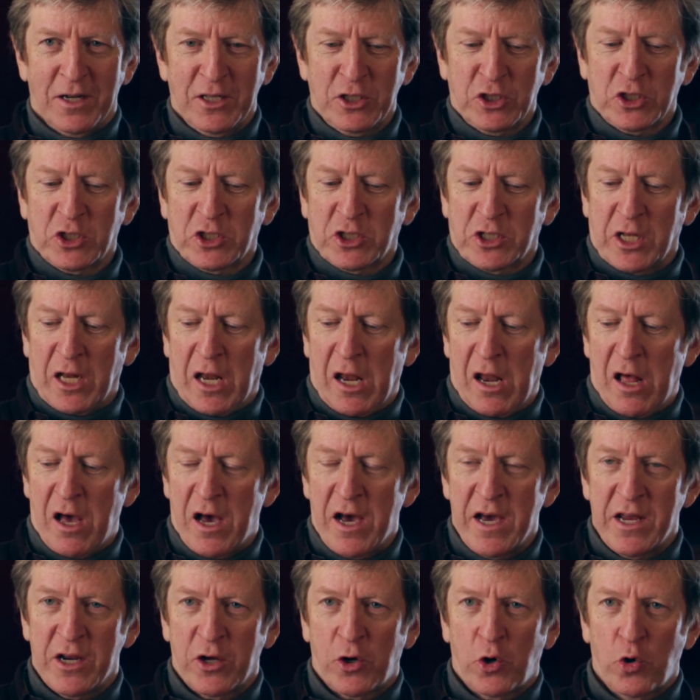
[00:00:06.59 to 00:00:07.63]
let's
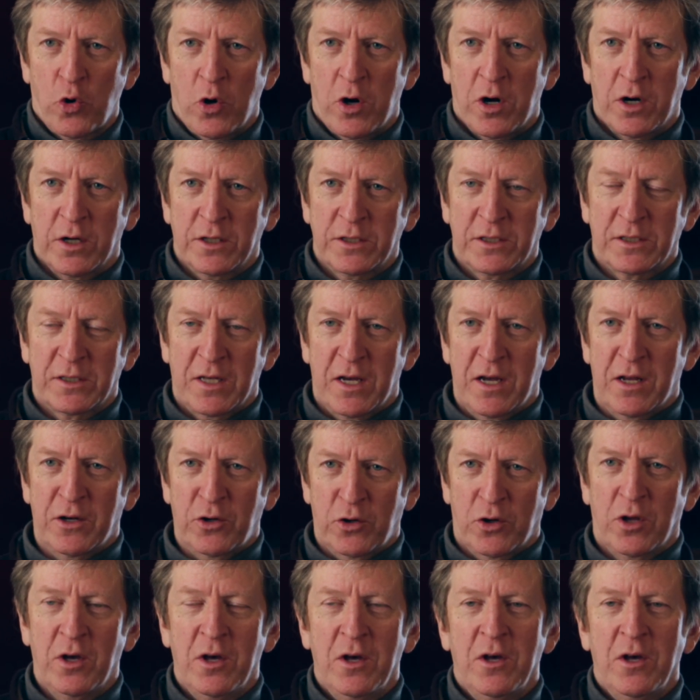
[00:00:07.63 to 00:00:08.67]
slide across and